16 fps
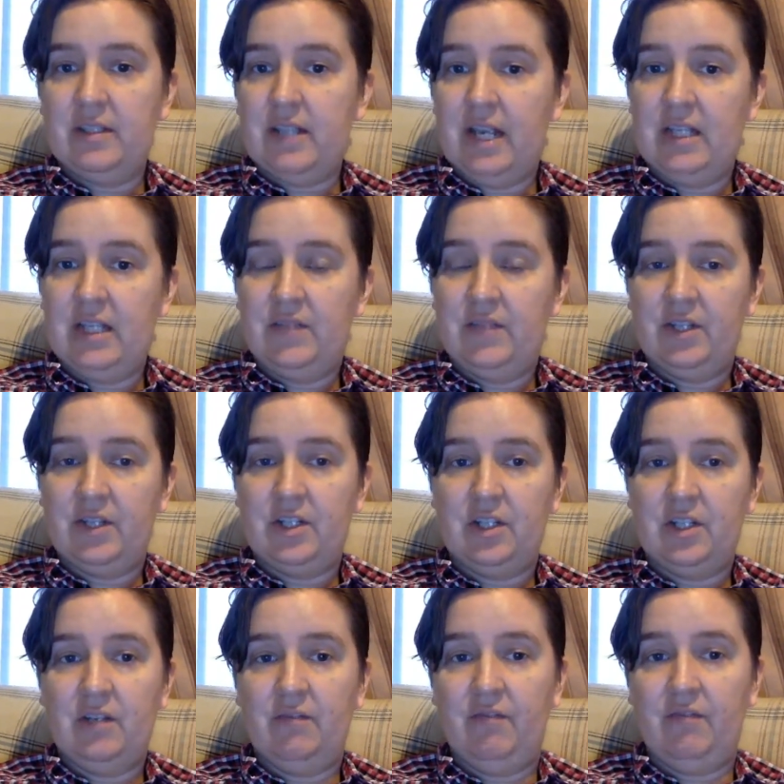science
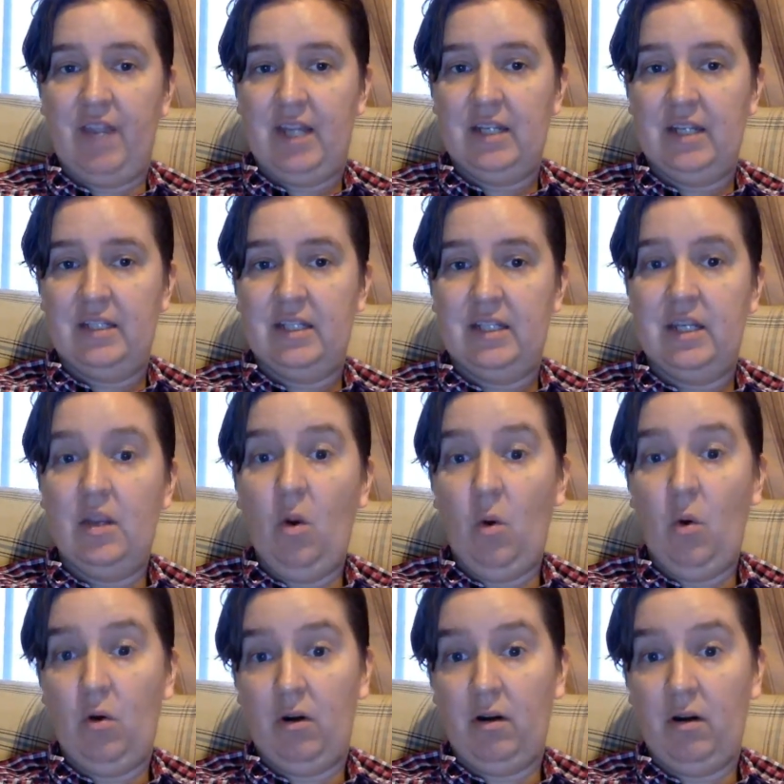fiction, fantasy,
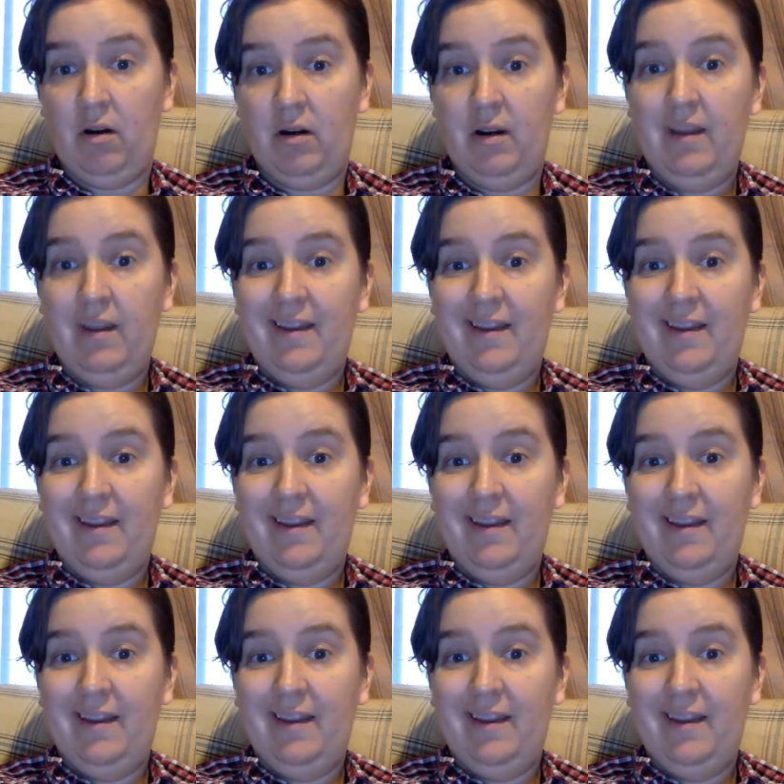horror,